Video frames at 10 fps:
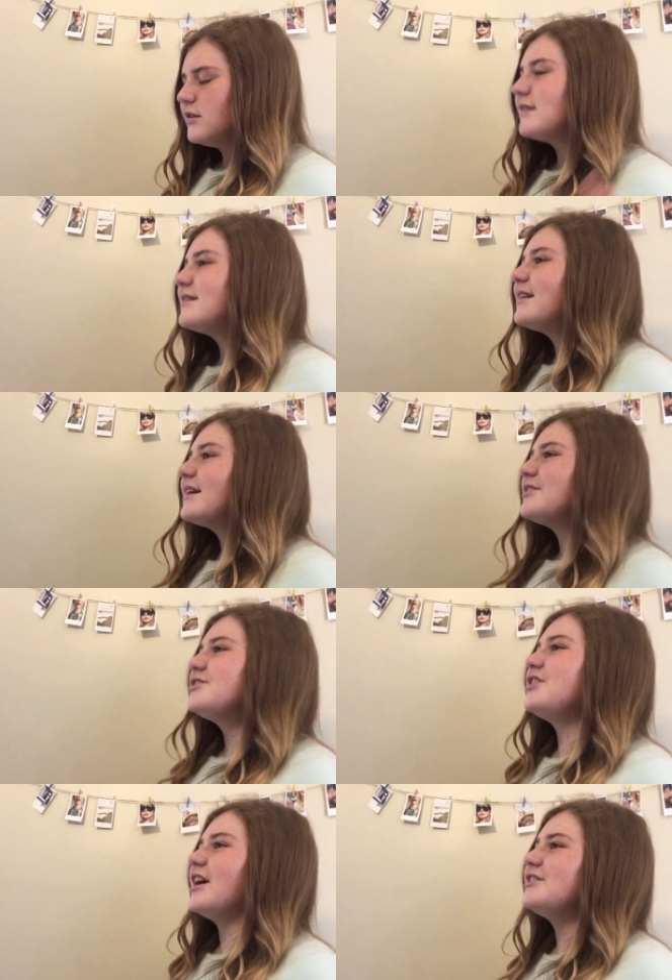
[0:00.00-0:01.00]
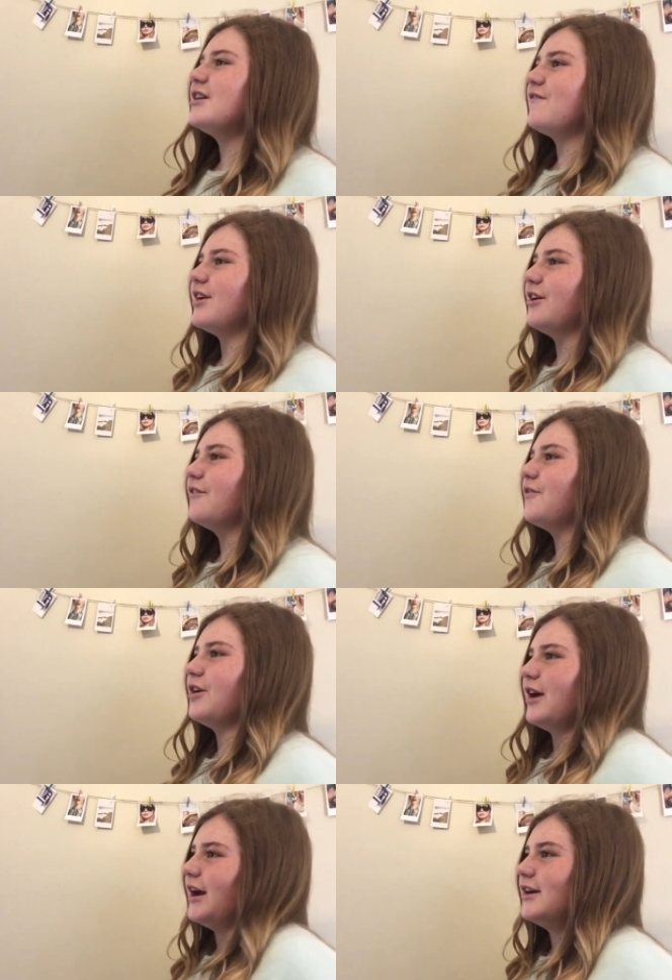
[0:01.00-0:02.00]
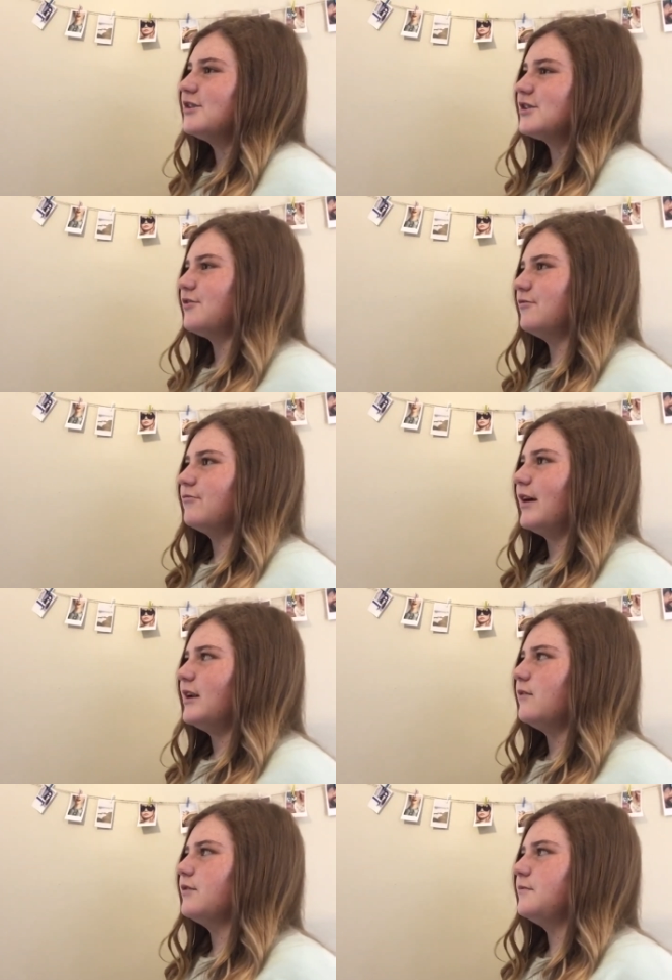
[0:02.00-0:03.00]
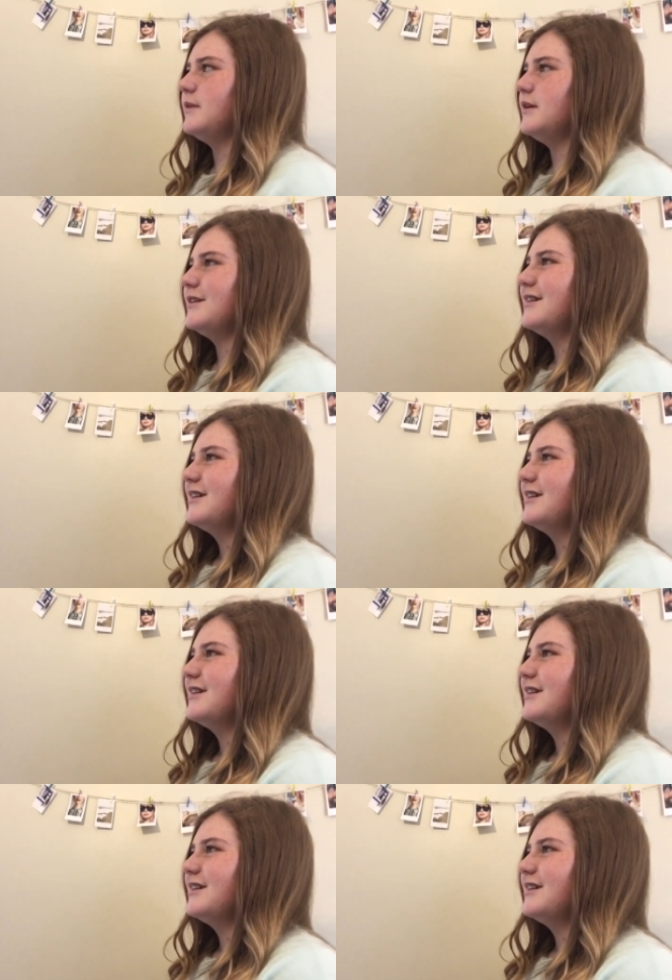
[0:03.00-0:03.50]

doesn't like change every year for her age, so right now it would be